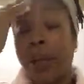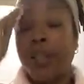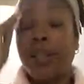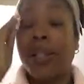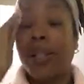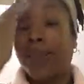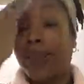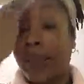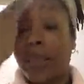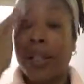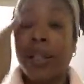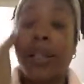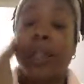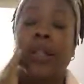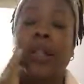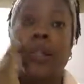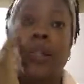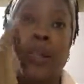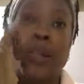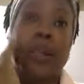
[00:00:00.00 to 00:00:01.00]
rest of it.
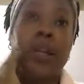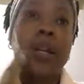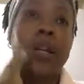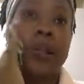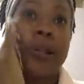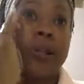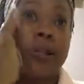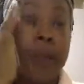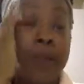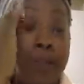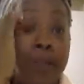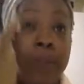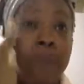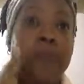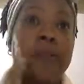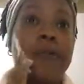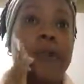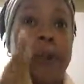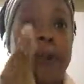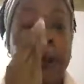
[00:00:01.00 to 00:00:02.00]
It does the rest of
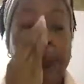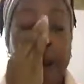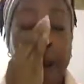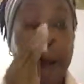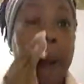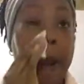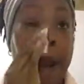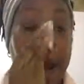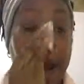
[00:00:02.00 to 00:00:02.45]
it for you.